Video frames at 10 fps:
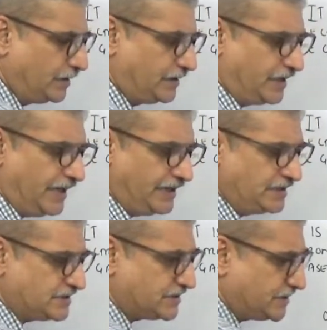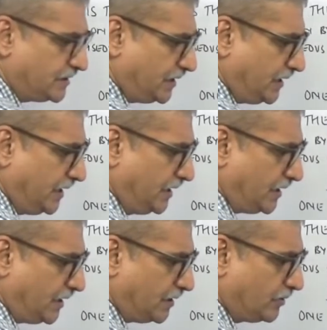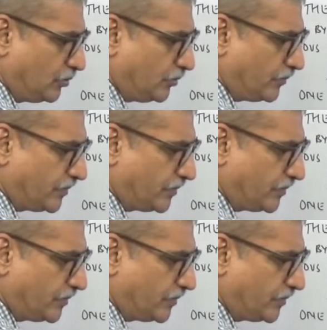Trends in a group.